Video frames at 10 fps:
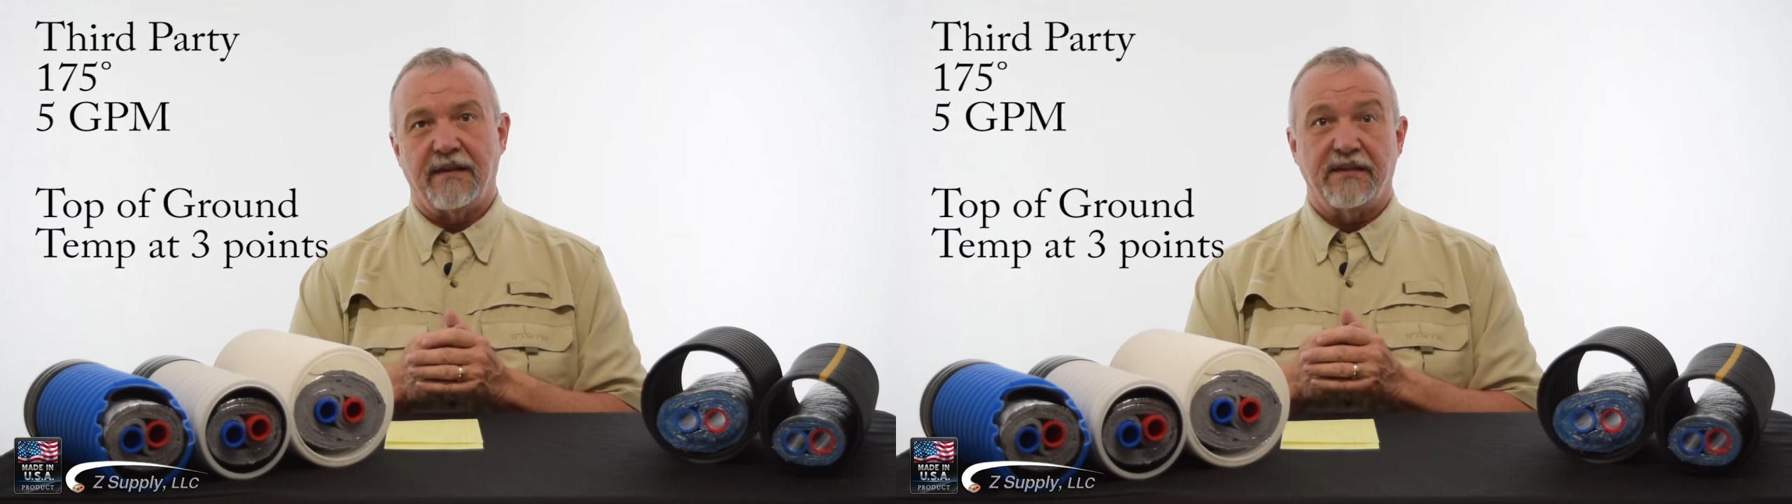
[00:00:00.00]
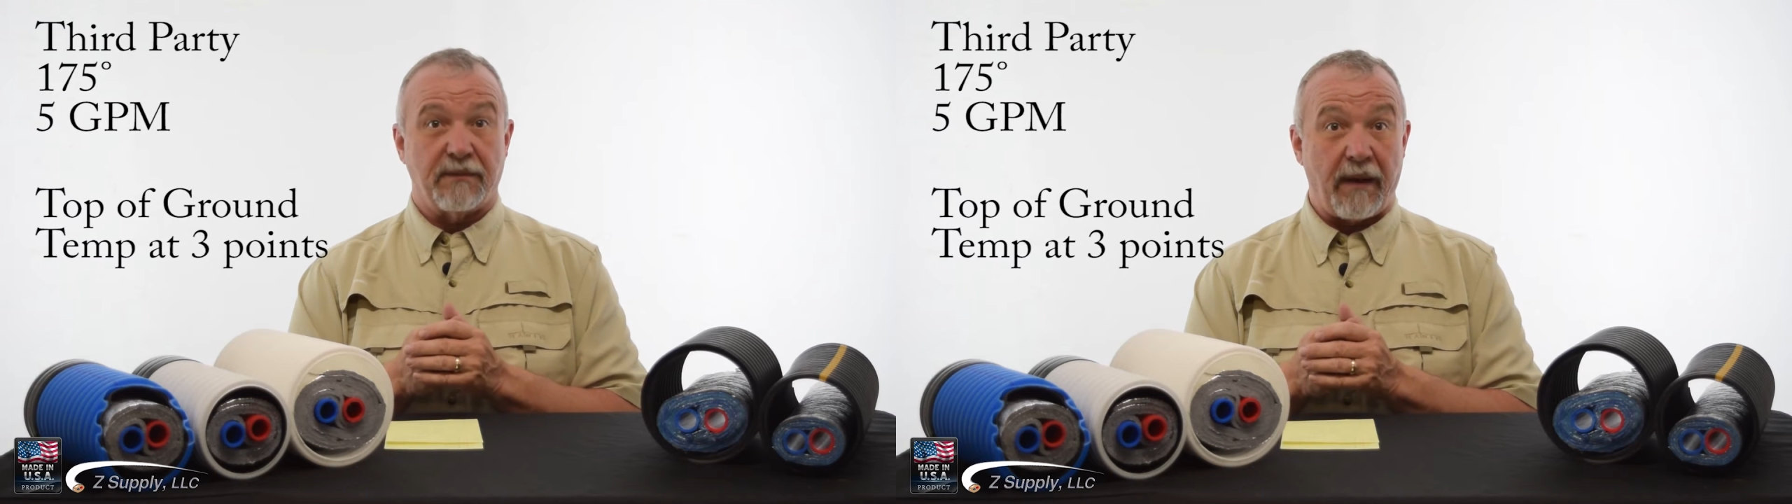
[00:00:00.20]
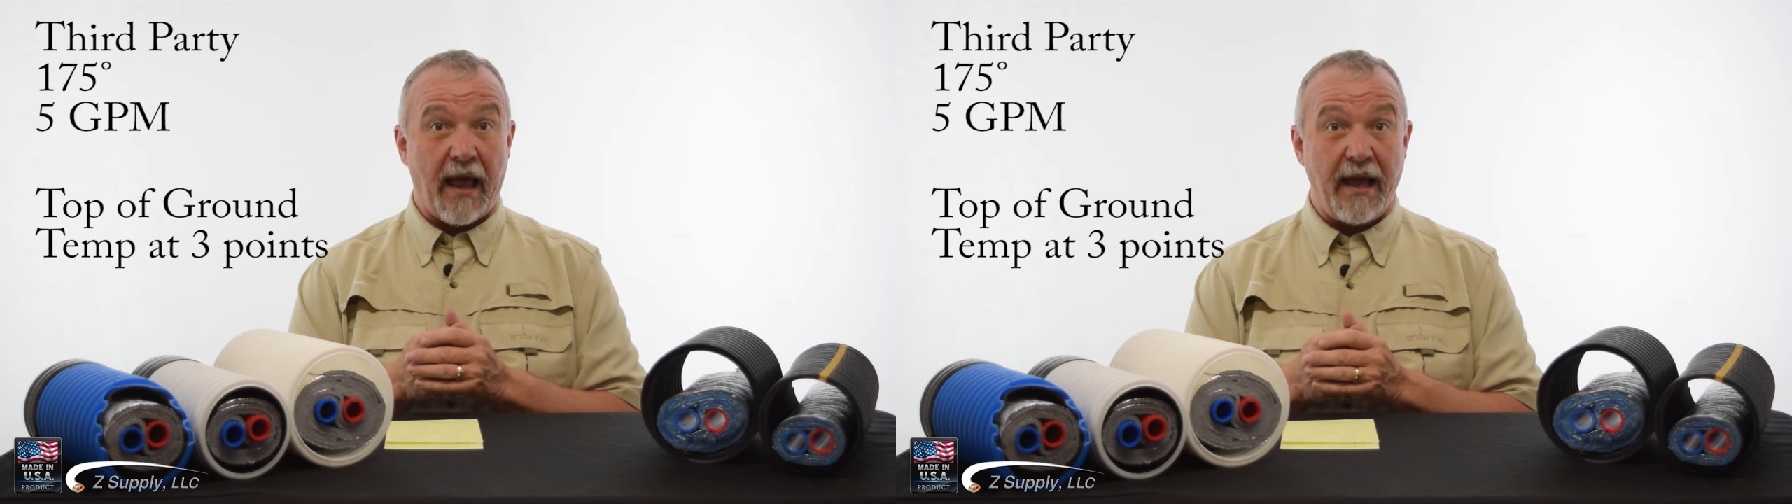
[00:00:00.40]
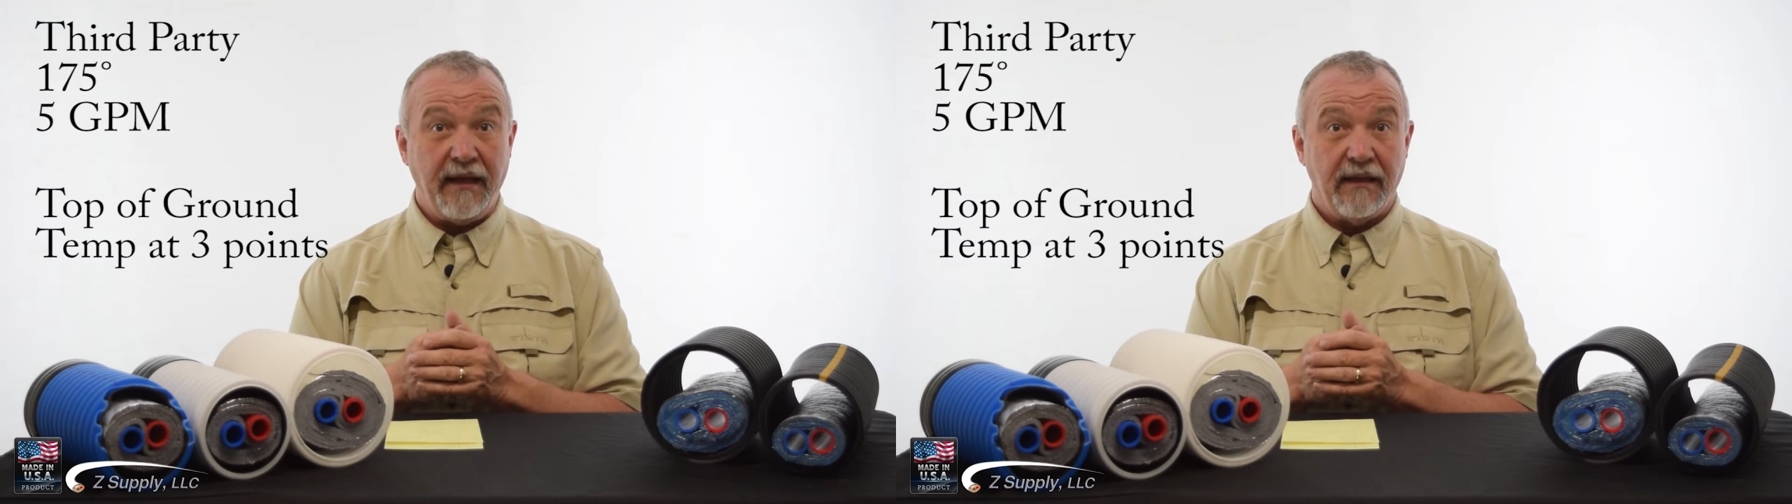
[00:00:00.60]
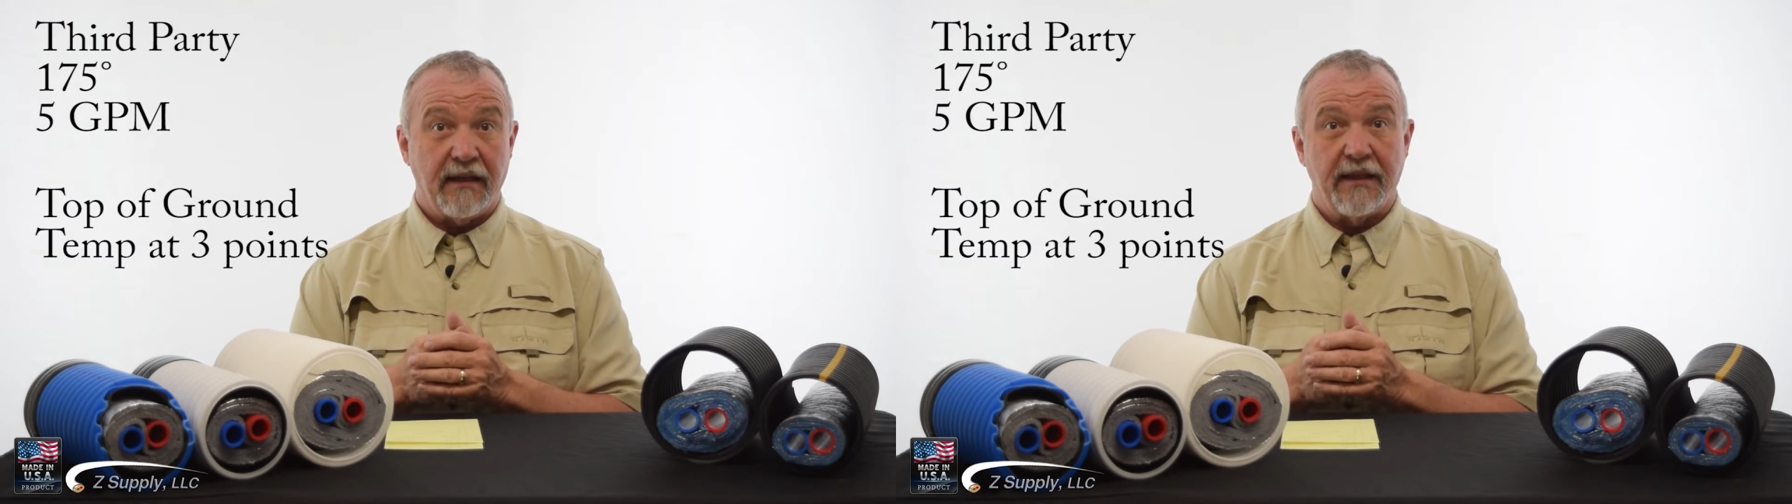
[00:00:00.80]
the supply,
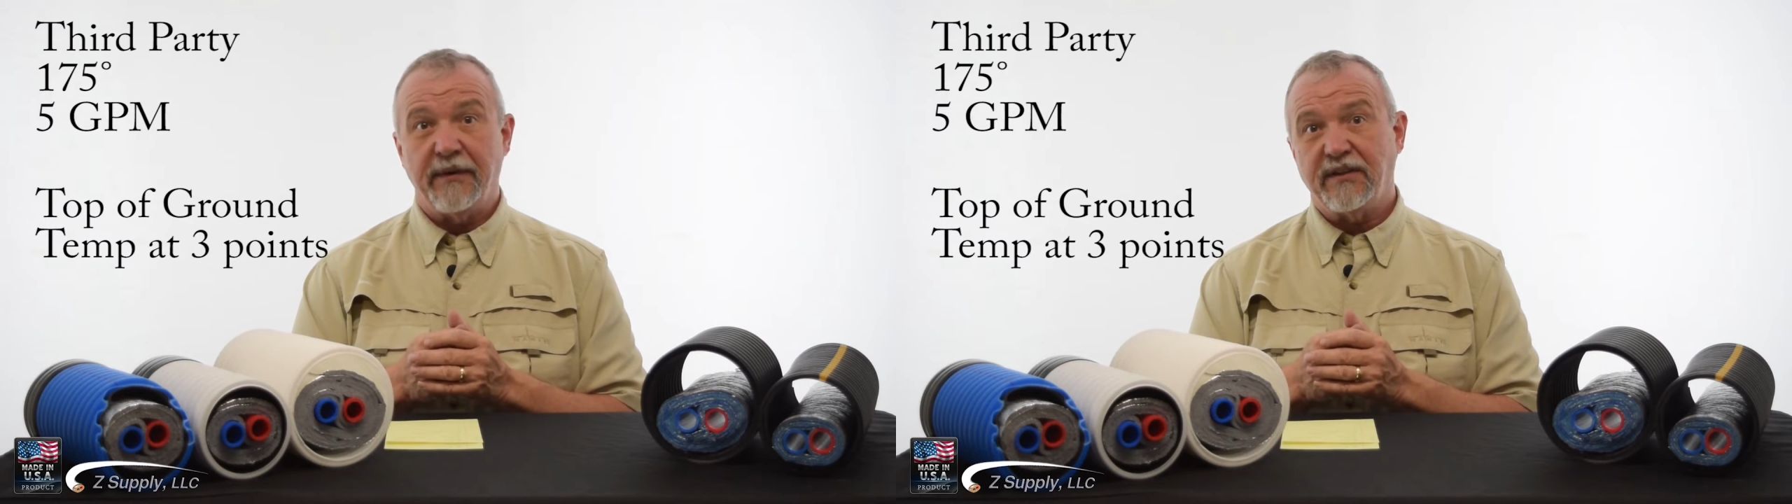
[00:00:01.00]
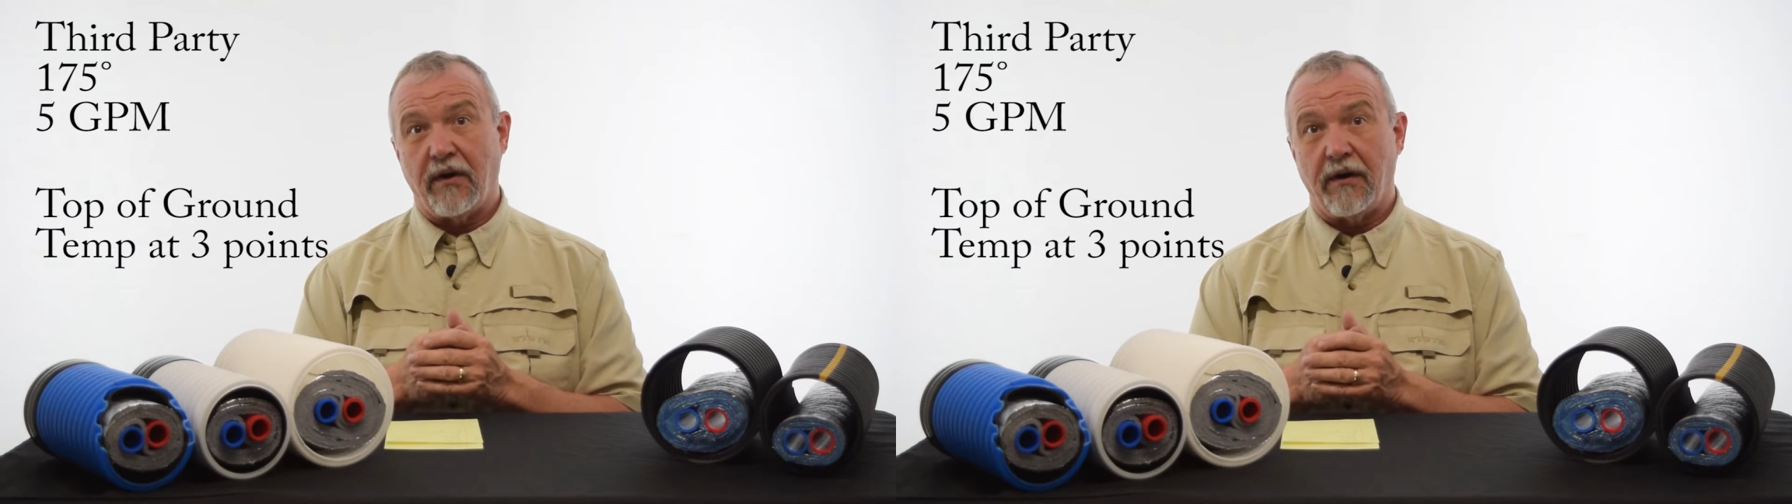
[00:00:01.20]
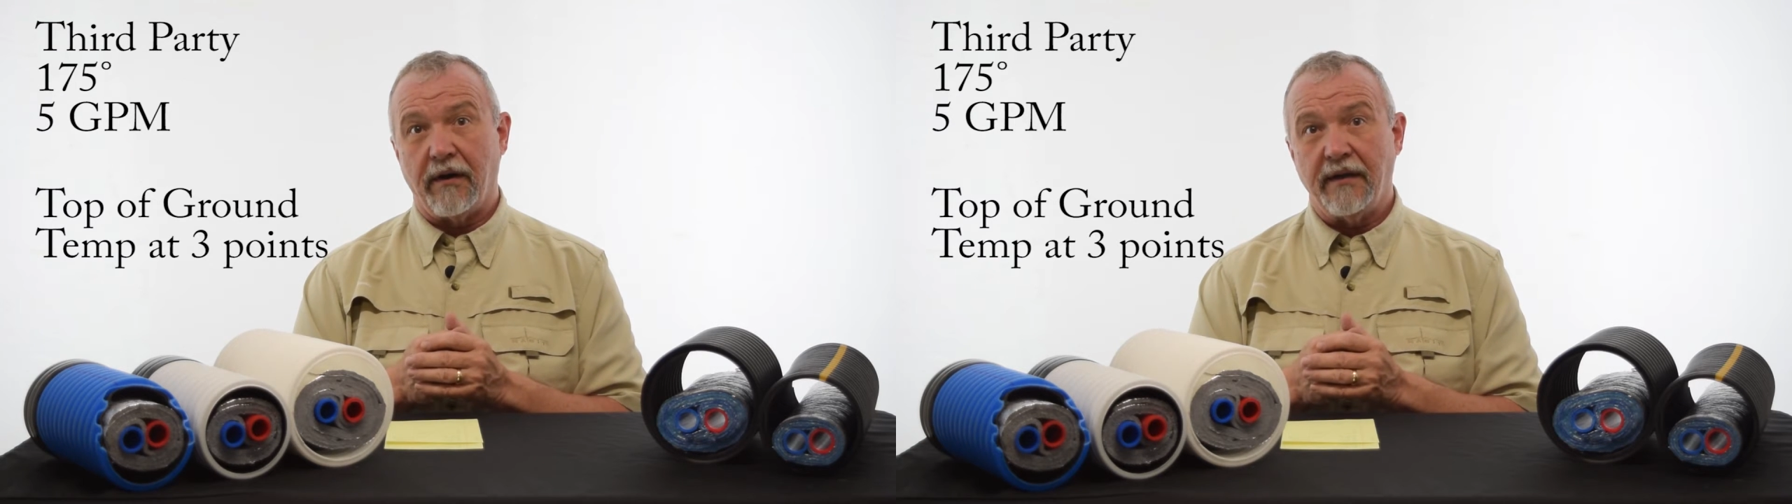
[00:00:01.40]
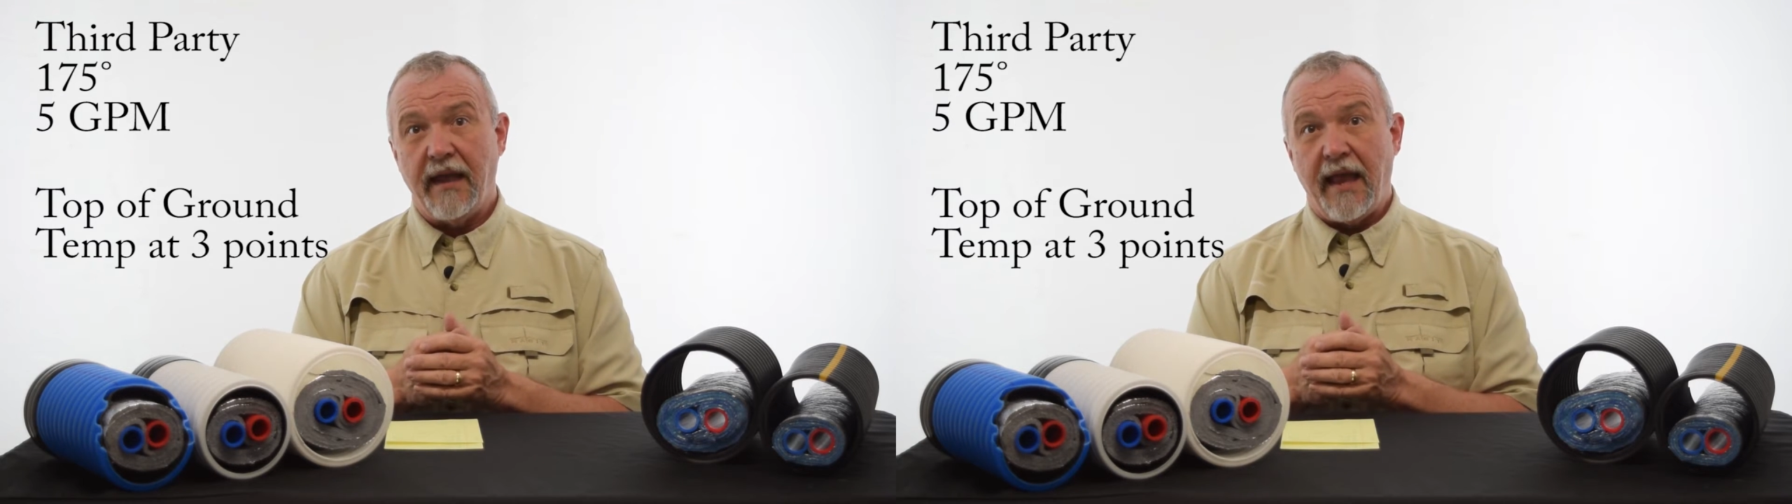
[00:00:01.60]
the return,